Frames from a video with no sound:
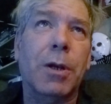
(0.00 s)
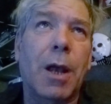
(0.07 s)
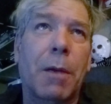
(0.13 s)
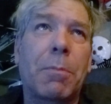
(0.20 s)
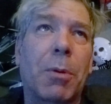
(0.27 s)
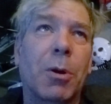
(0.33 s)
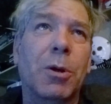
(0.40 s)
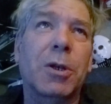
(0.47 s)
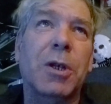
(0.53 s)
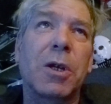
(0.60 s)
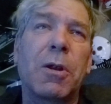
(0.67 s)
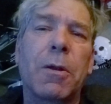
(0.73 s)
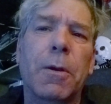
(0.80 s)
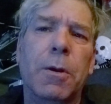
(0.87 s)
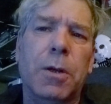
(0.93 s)
a
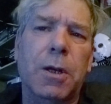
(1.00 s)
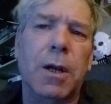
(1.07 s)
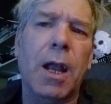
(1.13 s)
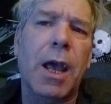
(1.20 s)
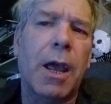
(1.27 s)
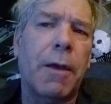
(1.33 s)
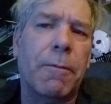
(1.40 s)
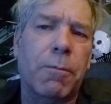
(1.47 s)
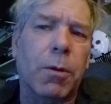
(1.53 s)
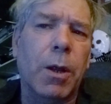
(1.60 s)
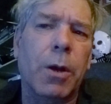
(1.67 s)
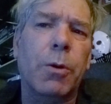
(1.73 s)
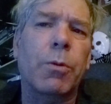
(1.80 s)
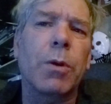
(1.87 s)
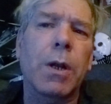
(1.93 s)
person their slave
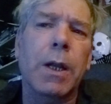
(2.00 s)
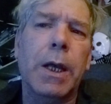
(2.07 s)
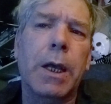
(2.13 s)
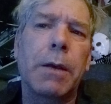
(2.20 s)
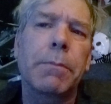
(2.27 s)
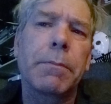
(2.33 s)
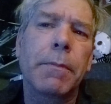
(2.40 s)
literally.